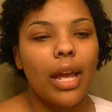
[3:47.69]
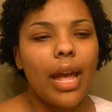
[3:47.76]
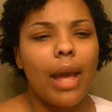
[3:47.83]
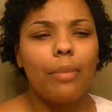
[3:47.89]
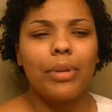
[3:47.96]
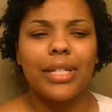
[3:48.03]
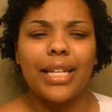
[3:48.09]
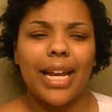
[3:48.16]
And
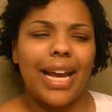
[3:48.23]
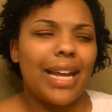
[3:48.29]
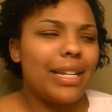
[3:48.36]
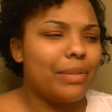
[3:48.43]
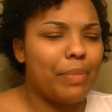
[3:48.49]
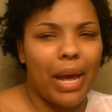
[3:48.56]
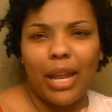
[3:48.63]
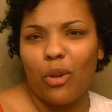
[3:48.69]
plus I got this
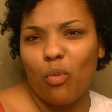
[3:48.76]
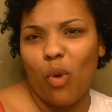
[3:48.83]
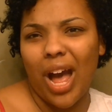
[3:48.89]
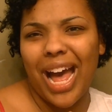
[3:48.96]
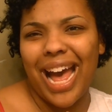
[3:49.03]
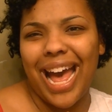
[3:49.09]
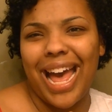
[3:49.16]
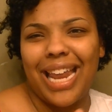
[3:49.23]
bottle of
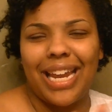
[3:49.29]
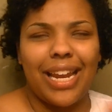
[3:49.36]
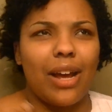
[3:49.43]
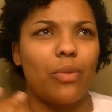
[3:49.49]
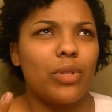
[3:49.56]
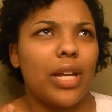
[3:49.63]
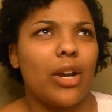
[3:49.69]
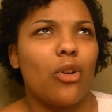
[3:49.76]
wine, and I
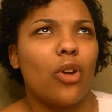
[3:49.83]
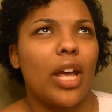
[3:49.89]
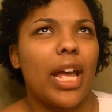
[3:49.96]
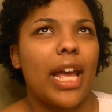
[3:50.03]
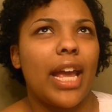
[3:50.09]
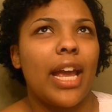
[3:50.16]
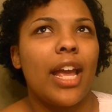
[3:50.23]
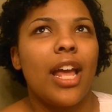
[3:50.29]
was like,
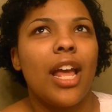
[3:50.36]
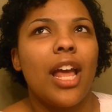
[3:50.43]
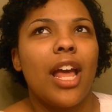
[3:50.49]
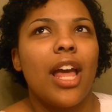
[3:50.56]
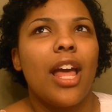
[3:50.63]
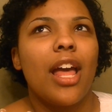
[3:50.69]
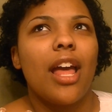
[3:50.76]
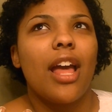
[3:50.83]
okay,
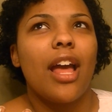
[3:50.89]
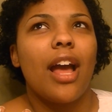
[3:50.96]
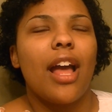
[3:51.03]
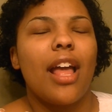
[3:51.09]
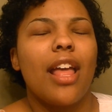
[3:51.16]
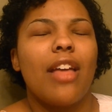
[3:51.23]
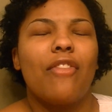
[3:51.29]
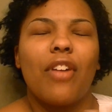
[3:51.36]

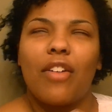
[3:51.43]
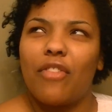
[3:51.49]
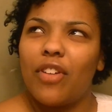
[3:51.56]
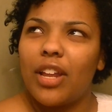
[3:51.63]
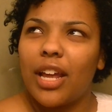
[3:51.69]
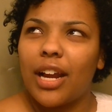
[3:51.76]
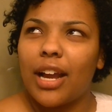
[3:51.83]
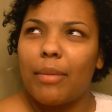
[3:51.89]
if I feel
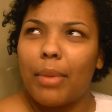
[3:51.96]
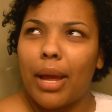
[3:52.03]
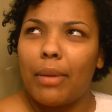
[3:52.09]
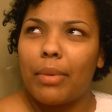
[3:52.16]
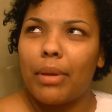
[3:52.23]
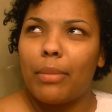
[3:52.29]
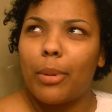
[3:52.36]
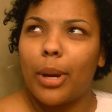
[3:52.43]
like I might
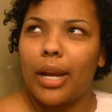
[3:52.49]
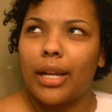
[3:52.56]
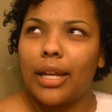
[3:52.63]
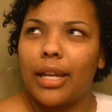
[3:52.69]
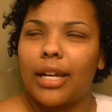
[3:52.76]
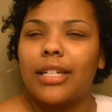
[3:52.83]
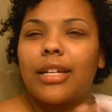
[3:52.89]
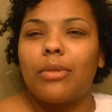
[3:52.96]
be pregnant,
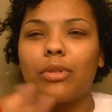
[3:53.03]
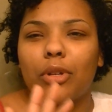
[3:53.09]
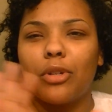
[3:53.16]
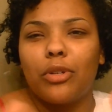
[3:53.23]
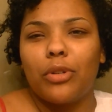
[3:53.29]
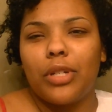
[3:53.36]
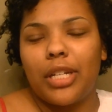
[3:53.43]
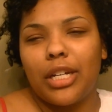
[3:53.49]
because I was going to
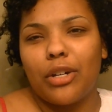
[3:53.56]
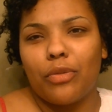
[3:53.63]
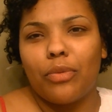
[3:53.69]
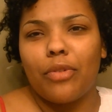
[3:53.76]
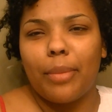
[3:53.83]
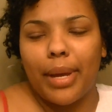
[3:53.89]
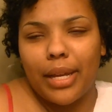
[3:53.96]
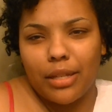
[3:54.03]
do a dinner
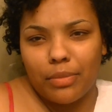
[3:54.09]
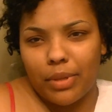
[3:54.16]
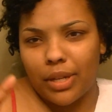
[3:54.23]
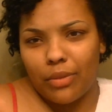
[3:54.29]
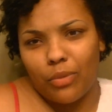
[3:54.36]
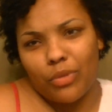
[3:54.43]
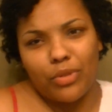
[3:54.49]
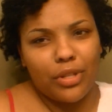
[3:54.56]
for my husband,
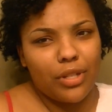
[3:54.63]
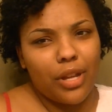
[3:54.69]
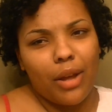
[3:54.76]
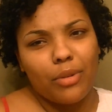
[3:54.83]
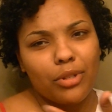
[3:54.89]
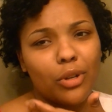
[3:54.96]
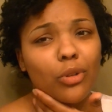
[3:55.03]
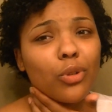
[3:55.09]
and I was just
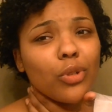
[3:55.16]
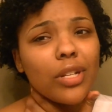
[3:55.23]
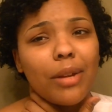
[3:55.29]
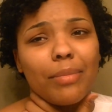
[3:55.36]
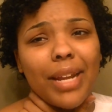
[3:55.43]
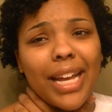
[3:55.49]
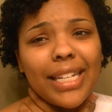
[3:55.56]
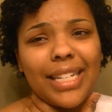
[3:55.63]
going to do
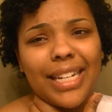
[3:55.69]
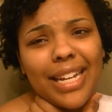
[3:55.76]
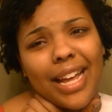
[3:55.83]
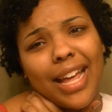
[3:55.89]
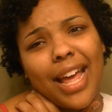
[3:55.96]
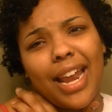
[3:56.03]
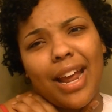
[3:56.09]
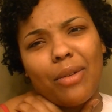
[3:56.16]
something nice,
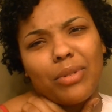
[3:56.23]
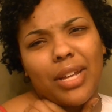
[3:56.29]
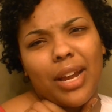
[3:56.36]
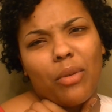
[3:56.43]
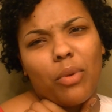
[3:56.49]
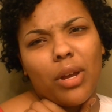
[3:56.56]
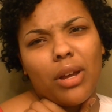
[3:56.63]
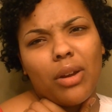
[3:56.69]
and I was
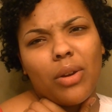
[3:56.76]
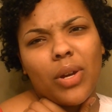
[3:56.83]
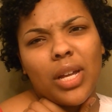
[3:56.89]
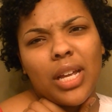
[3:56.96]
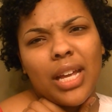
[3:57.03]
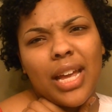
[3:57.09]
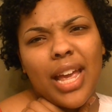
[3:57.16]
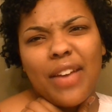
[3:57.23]
like, well,
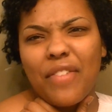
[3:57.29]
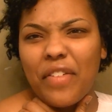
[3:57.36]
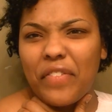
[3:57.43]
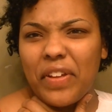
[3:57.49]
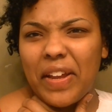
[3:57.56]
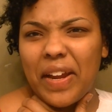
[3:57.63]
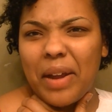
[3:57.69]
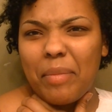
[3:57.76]
if I
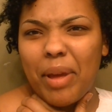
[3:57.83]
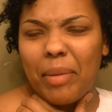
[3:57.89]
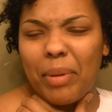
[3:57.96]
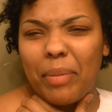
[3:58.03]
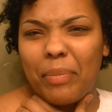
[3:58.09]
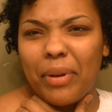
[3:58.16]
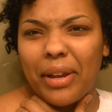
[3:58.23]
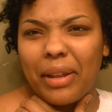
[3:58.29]
feel like I might be
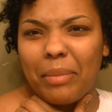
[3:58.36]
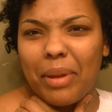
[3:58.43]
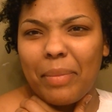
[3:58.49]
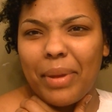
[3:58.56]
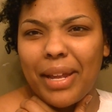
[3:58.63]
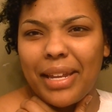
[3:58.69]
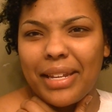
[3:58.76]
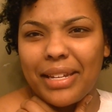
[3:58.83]
pregnant,
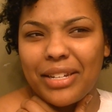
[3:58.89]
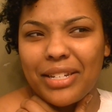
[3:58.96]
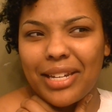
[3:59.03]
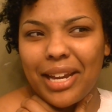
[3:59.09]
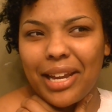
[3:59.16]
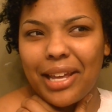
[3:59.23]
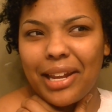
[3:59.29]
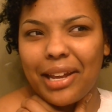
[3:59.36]
maybe I need to
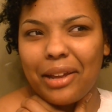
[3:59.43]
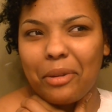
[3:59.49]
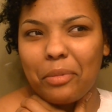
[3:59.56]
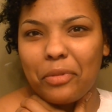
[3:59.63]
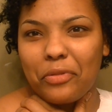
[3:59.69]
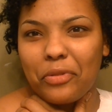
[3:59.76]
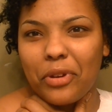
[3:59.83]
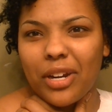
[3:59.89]
check it out
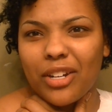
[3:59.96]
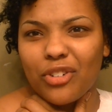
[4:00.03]
before I